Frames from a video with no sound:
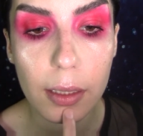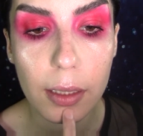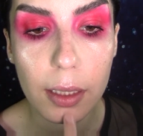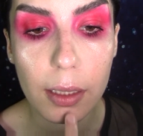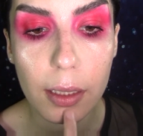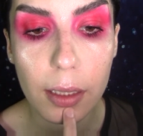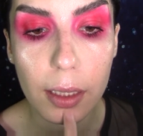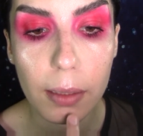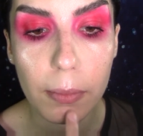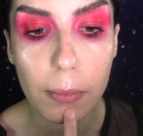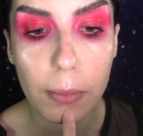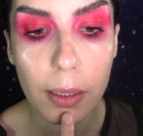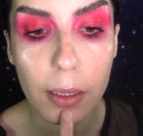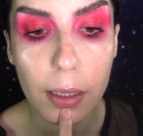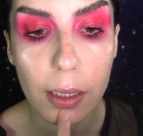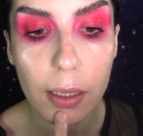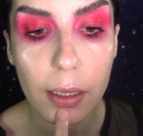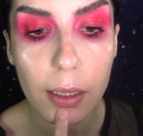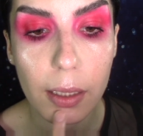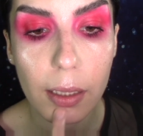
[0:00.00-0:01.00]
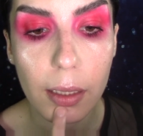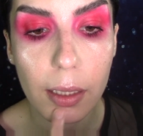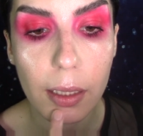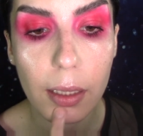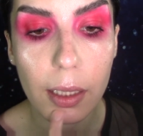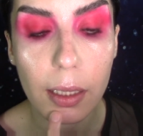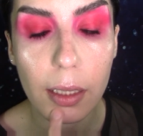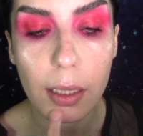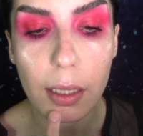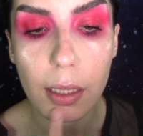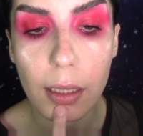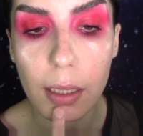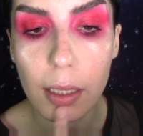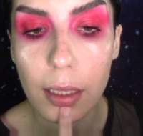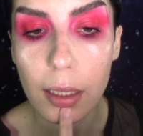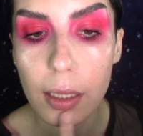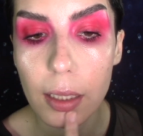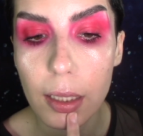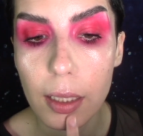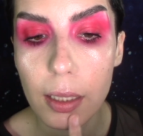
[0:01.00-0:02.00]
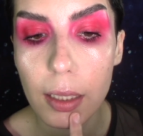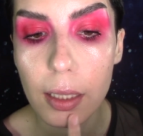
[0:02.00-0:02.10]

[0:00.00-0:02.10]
a tiny bit here